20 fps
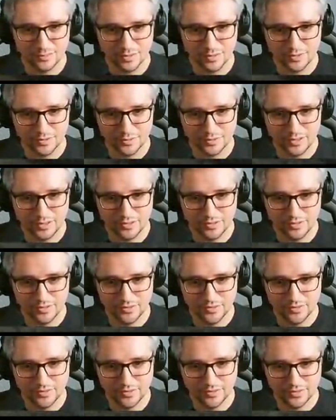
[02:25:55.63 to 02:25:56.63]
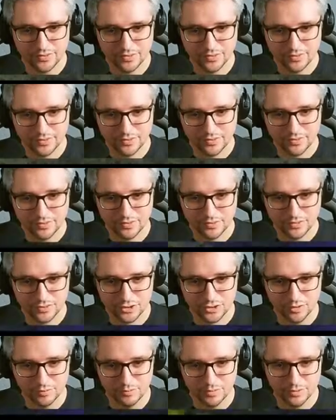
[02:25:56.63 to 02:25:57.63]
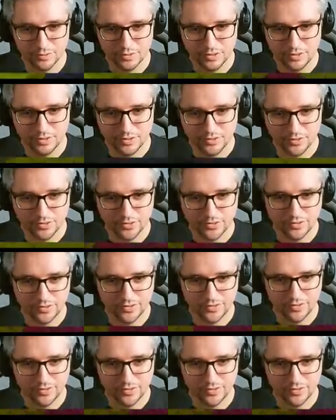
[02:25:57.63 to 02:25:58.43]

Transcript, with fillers: Run around, jump around.